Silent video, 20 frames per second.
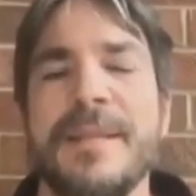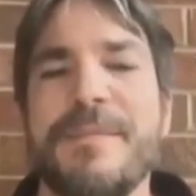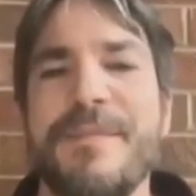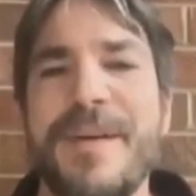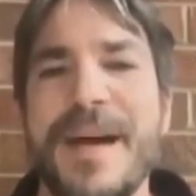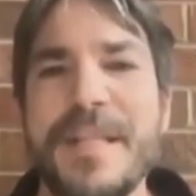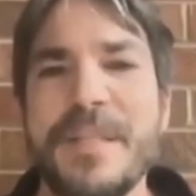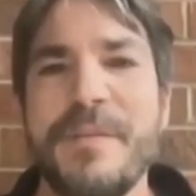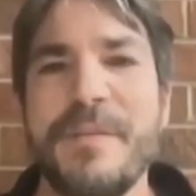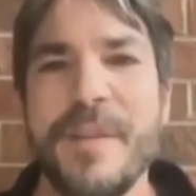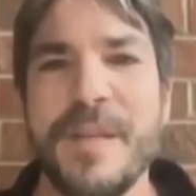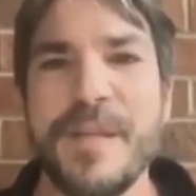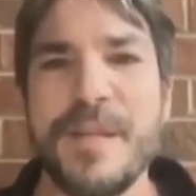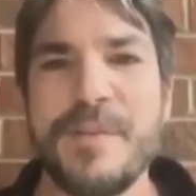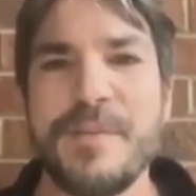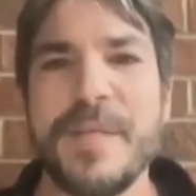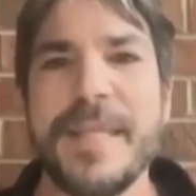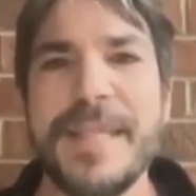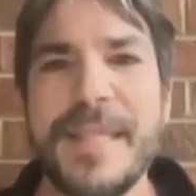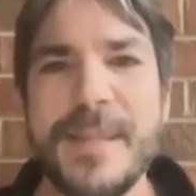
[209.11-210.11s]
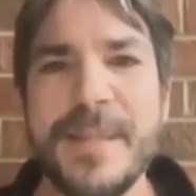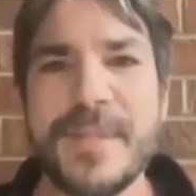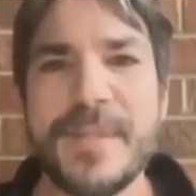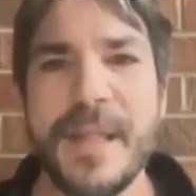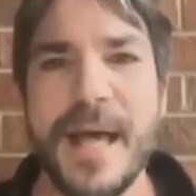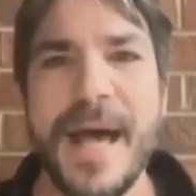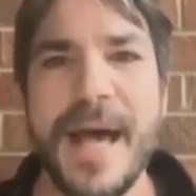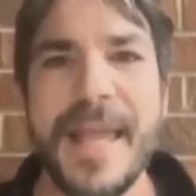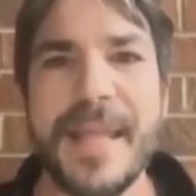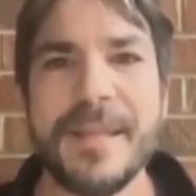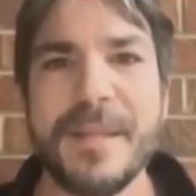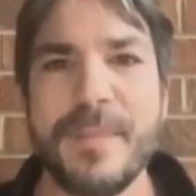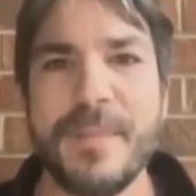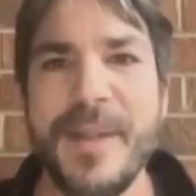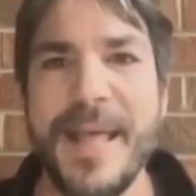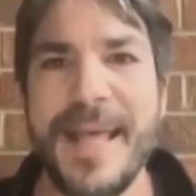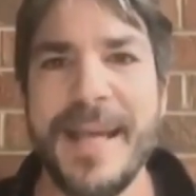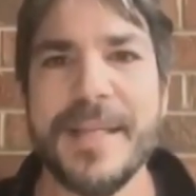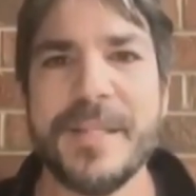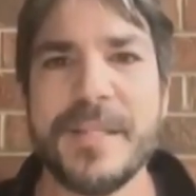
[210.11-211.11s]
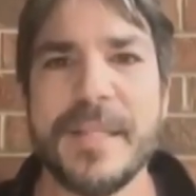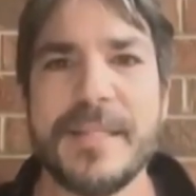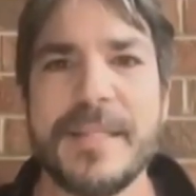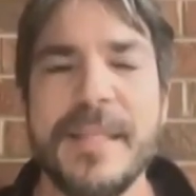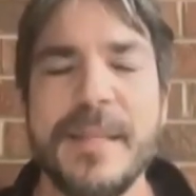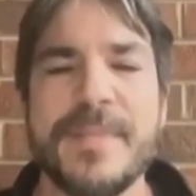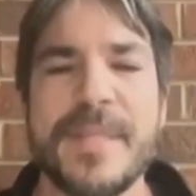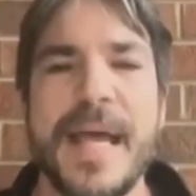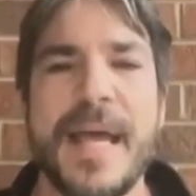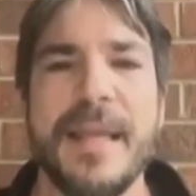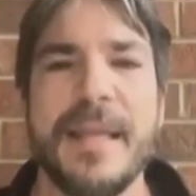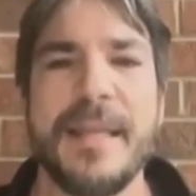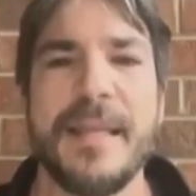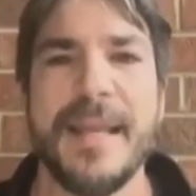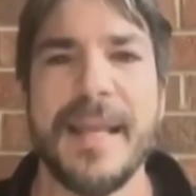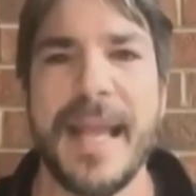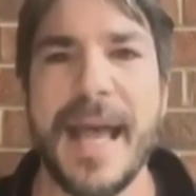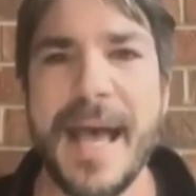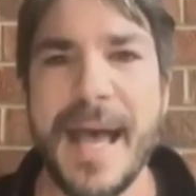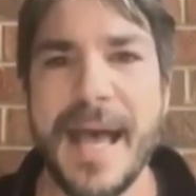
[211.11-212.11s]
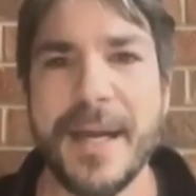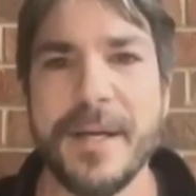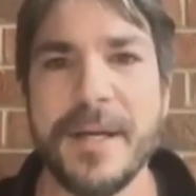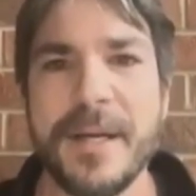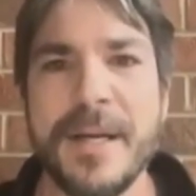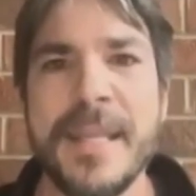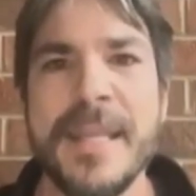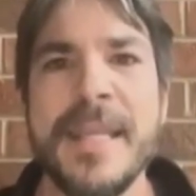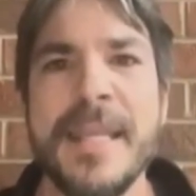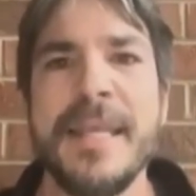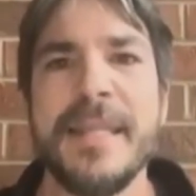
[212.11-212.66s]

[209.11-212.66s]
Fossil fuel industry keeps lying. The planet just keeps getting hotter.